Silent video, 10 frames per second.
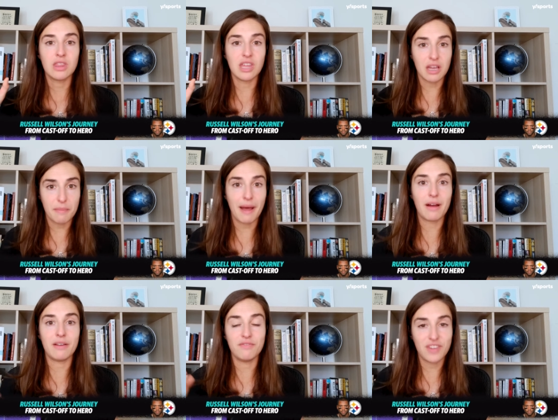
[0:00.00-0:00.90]
think
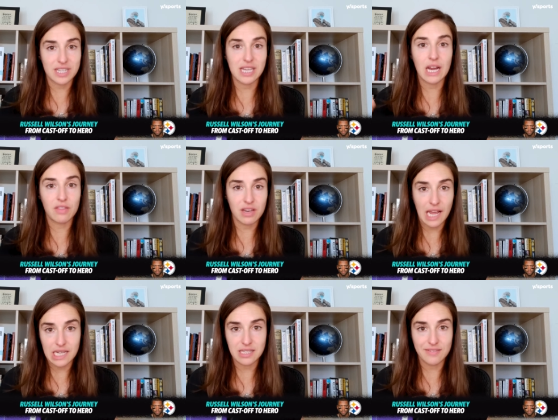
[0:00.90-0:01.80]
about and fixate on the
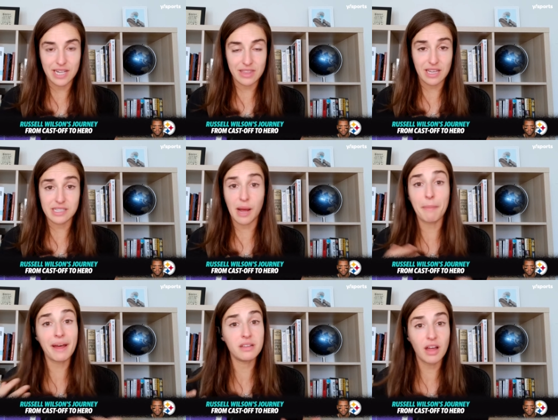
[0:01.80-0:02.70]
negativity thing. Now,
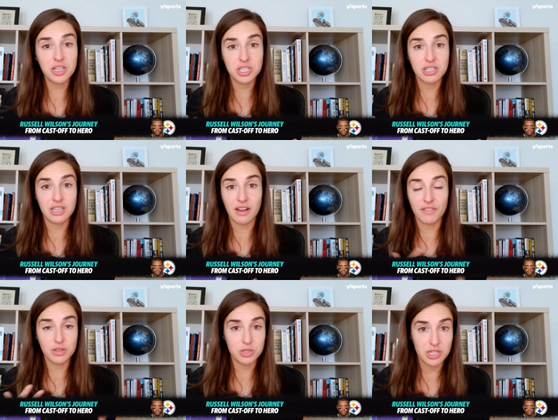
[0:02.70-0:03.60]
biologically and
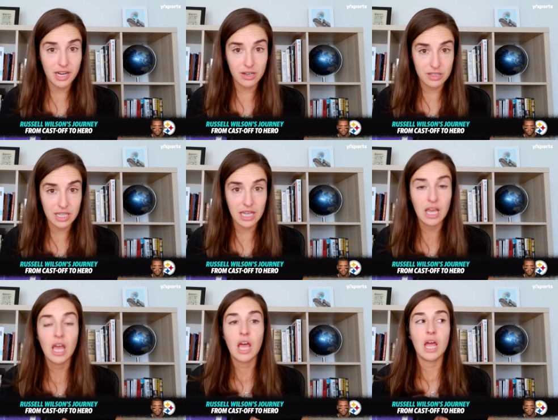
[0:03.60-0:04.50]

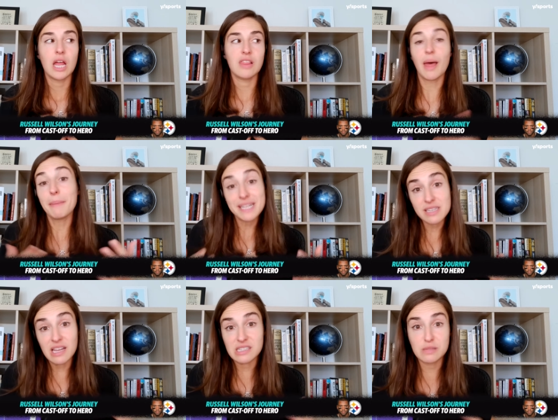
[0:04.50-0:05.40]
evolutionarily, that makes
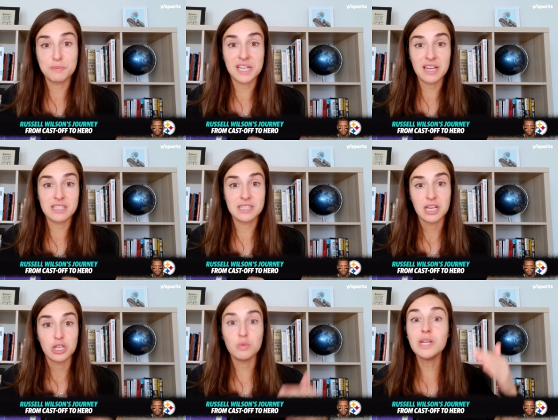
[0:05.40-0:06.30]
sense because
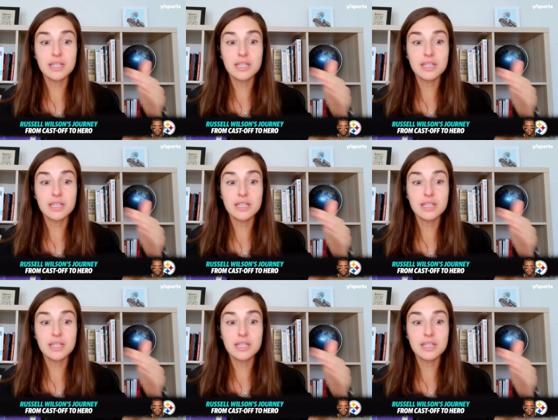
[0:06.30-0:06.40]
you